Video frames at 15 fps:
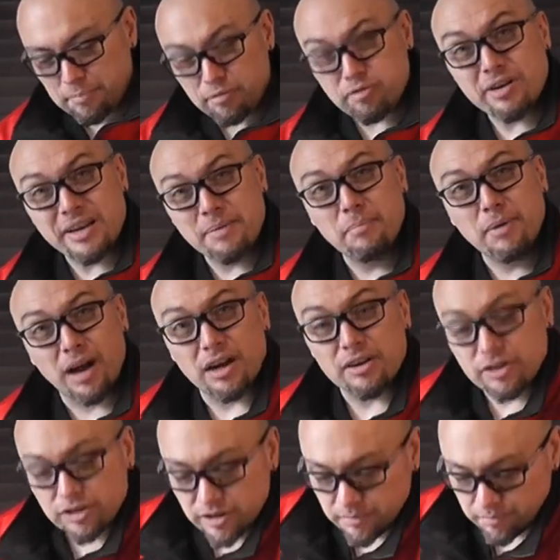Pretty
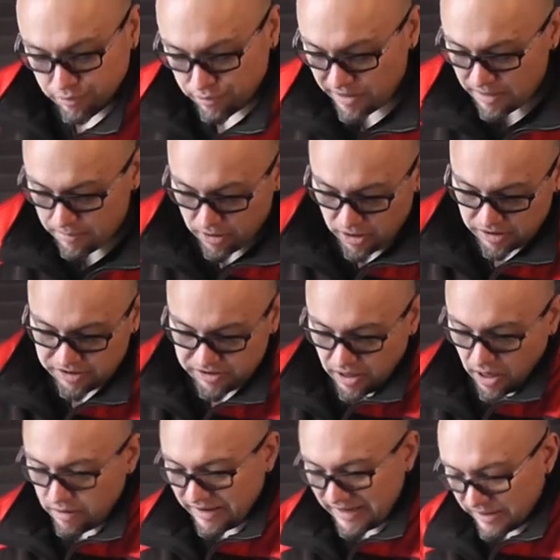much.
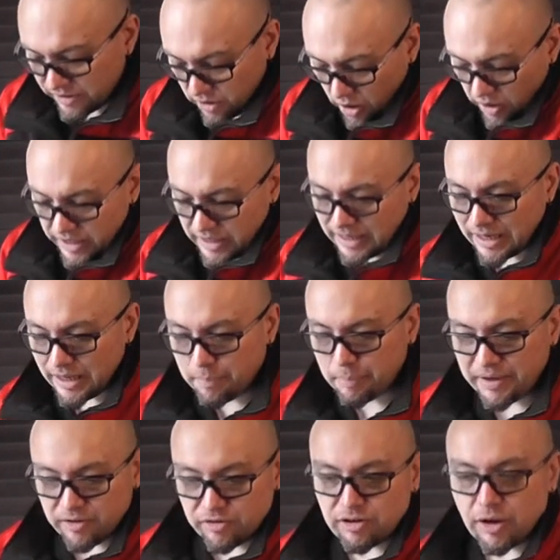So it's got your
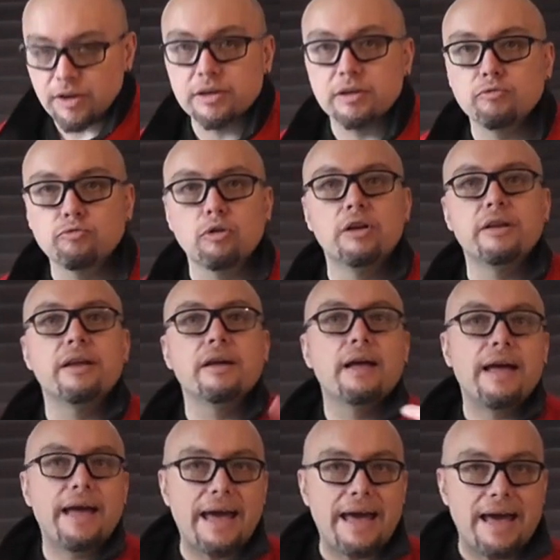clipping, so you can run
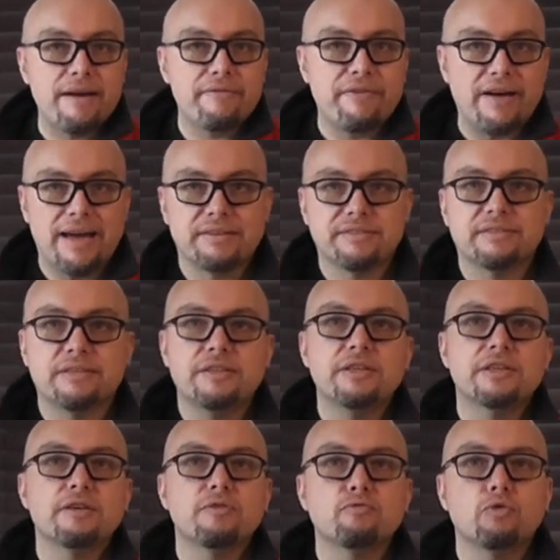air vest,
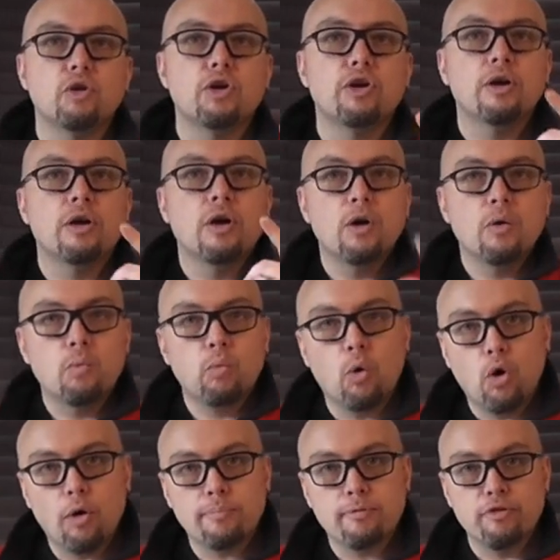you can run
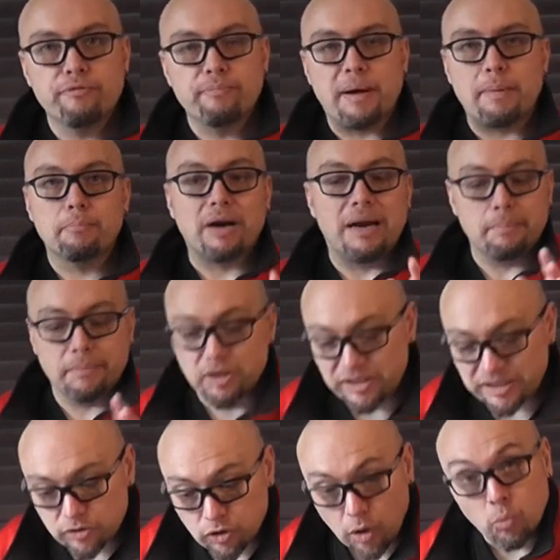waterproof membrane, because
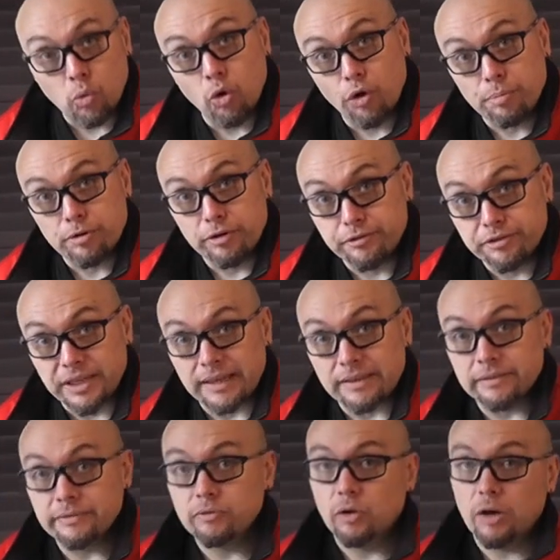it's not waterproof
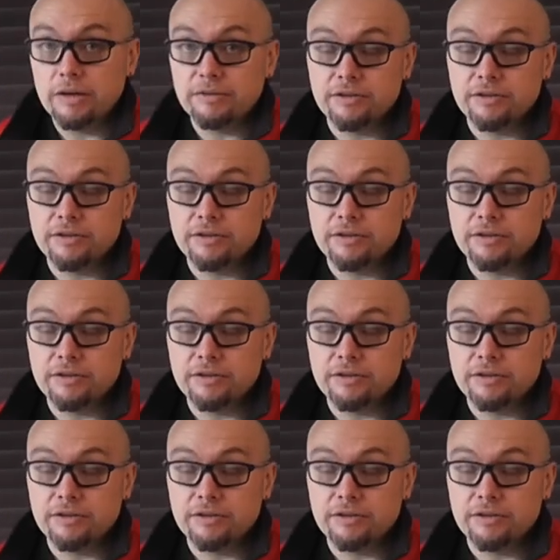stuff, right?